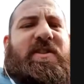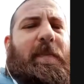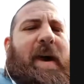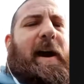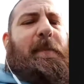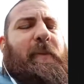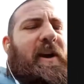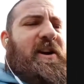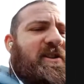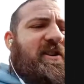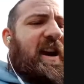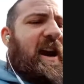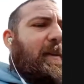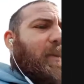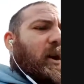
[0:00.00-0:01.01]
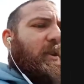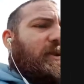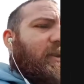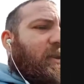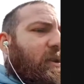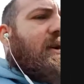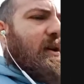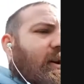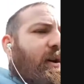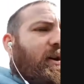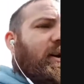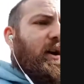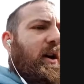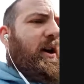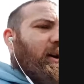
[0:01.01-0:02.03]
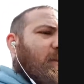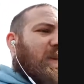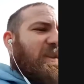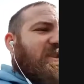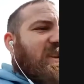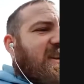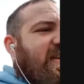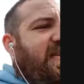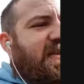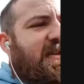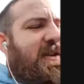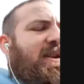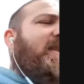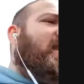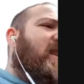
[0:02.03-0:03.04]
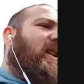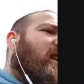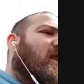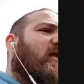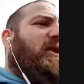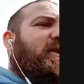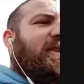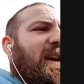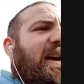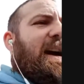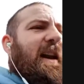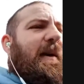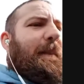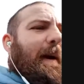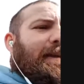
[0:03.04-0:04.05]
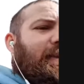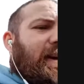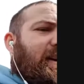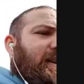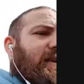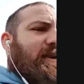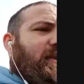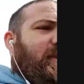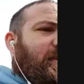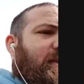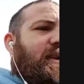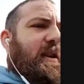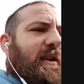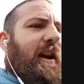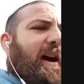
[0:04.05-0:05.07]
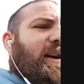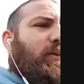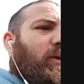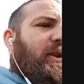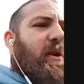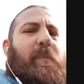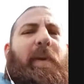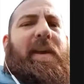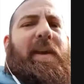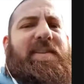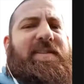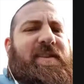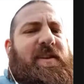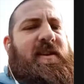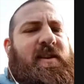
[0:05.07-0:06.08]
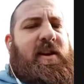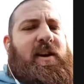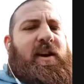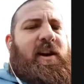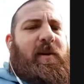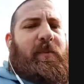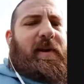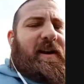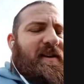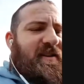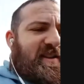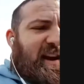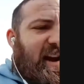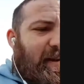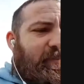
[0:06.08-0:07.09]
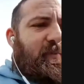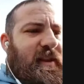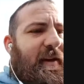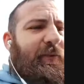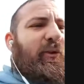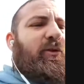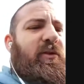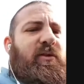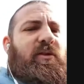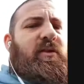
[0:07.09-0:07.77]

better players came on, which is a good thing and a bad thing. You kind of want your players to play at the same level.